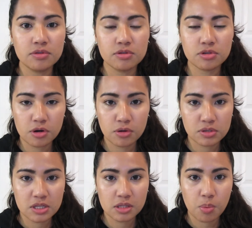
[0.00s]
start
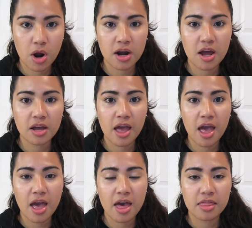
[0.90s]
using the product
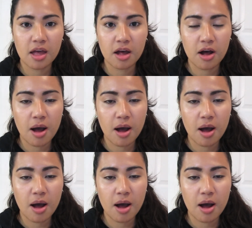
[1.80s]
and